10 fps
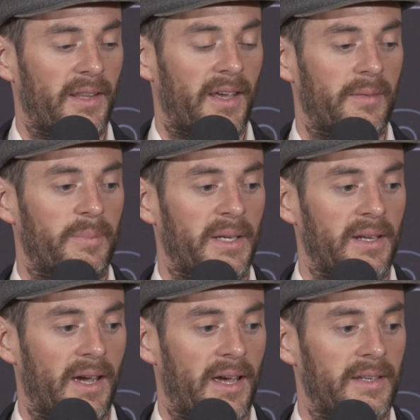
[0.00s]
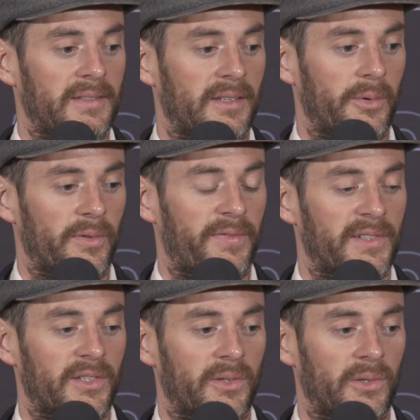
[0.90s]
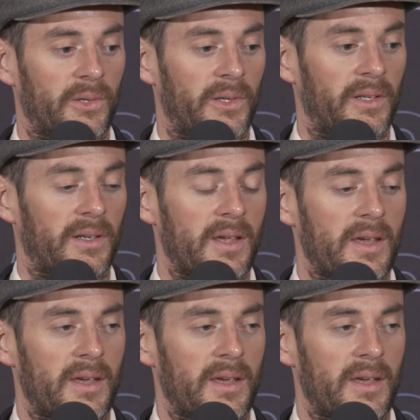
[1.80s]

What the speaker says: They had big guys that were physical, and